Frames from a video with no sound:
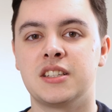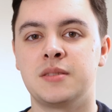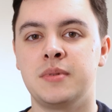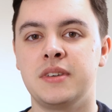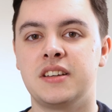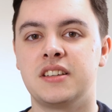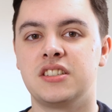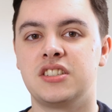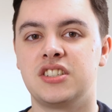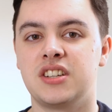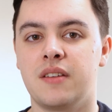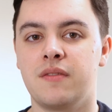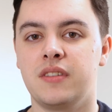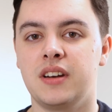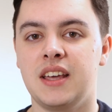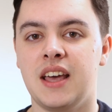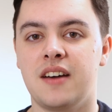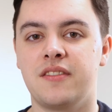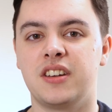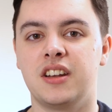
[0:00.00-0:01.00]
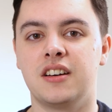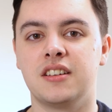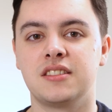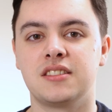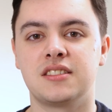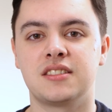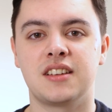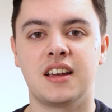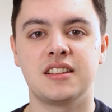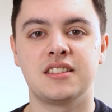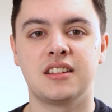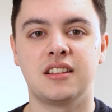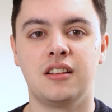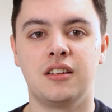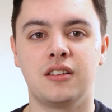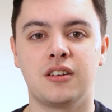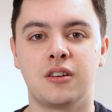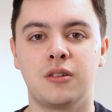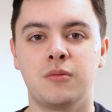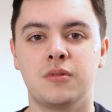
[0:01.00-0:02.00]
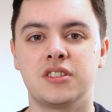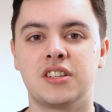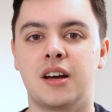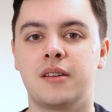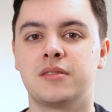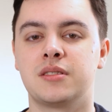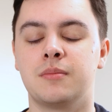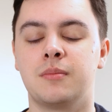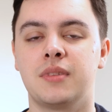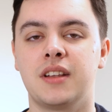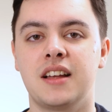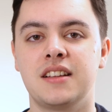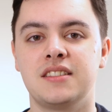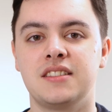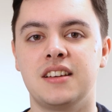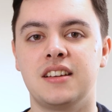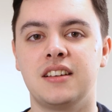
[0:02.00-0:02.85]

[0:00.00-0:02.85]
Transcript: The speakers generally have an understated look, which helps them blend